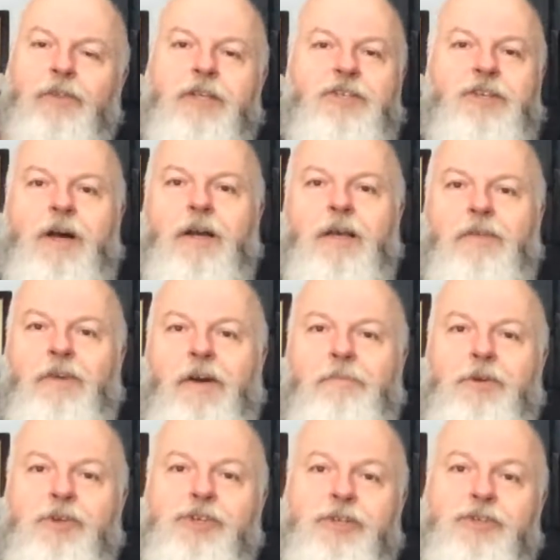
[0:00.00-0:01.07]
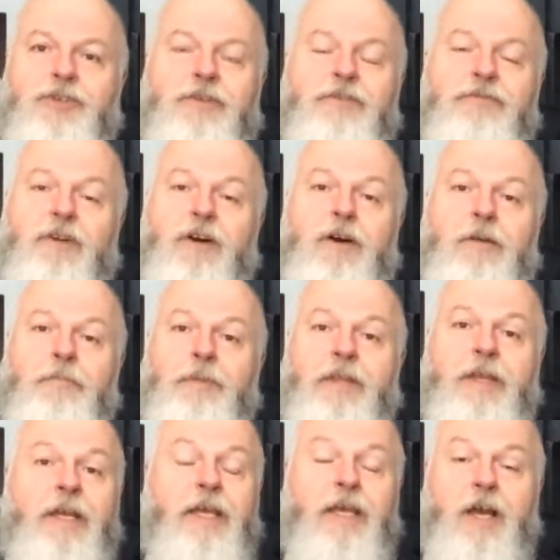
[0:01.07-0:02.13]
on the tongue if I push it too far,
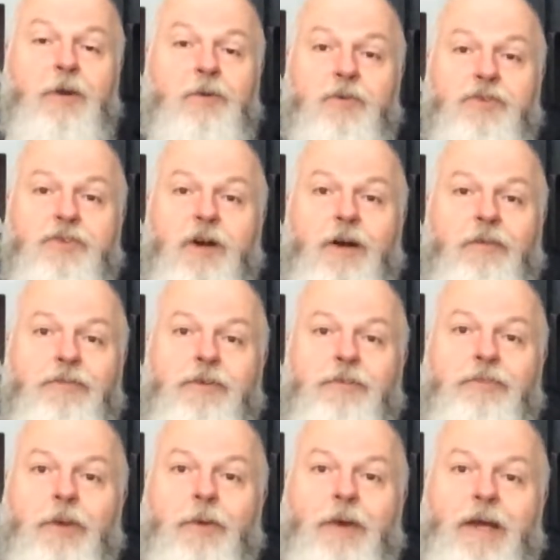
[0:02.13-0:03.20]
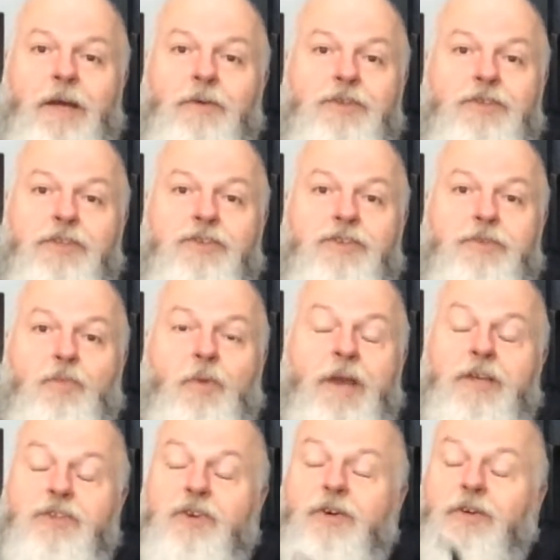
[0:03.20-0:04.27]
but then it goes. After a few hours, it just
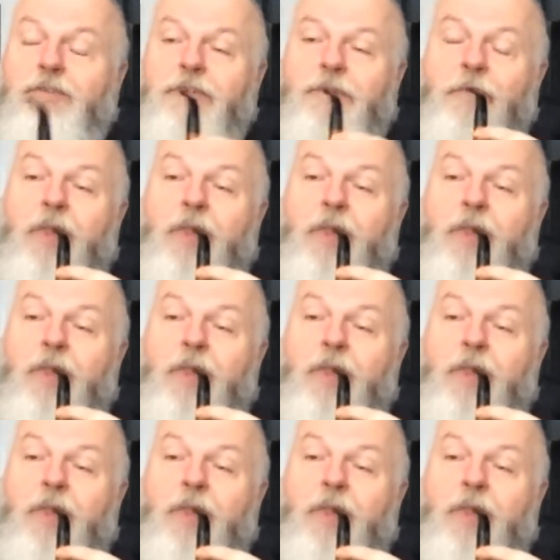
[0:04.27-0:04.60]
wears off.